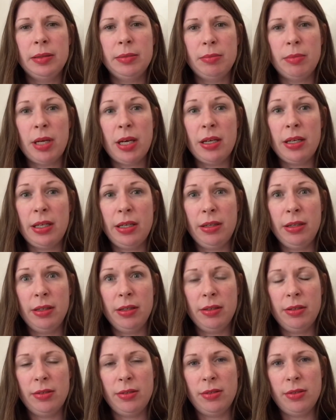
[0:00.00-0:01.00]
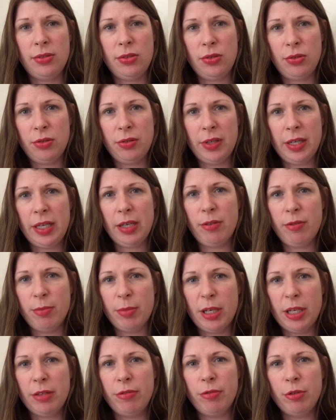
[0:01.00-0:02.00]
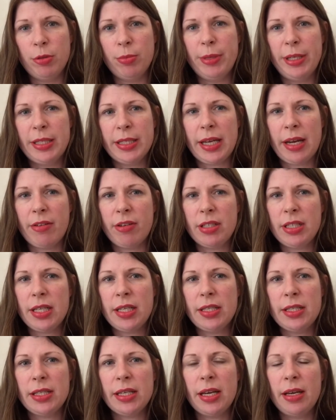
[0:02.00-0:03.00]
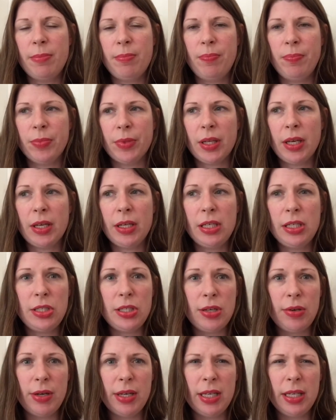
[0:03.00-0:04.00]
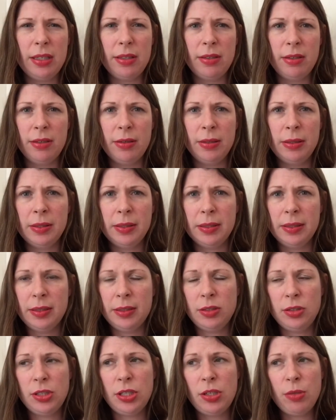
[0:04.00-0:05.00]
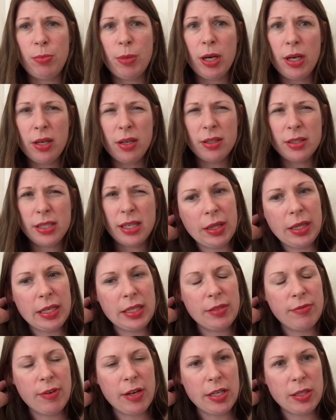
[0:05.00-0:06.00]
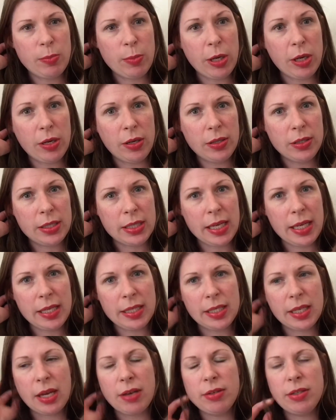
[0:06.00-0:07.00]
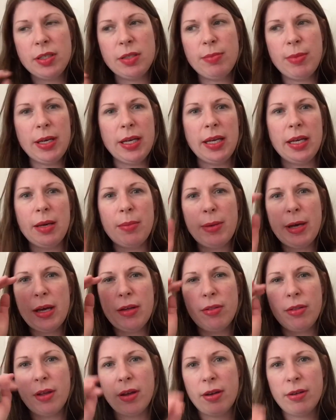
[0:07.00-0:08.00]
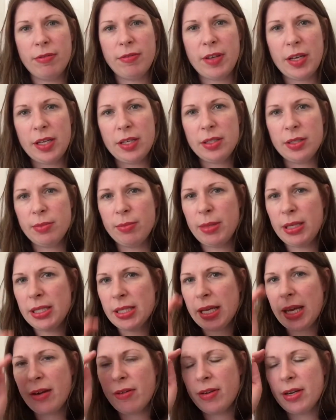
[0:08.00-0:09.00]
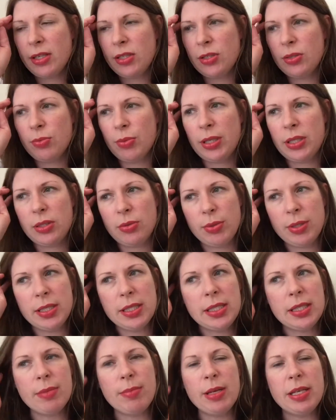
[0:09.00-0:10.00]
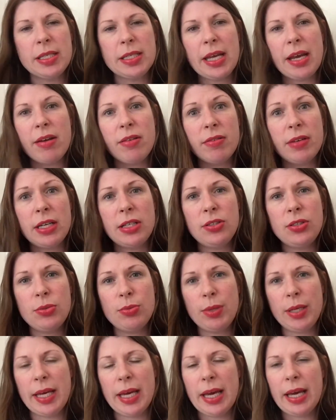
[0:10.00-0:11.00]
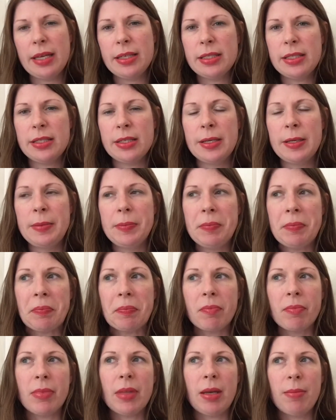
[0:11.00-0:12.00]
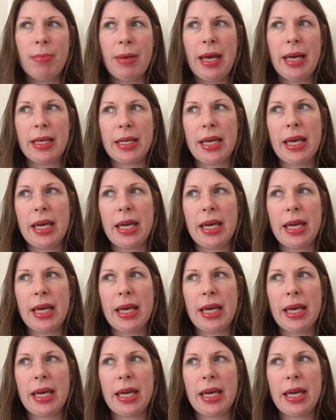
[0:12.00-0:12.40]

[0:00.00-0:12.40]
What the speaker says: my story of my 4 miscarriages. I'm going to do it in 2 parts. This first part is going to be about our first miscarriage, which was the miscarriage we had back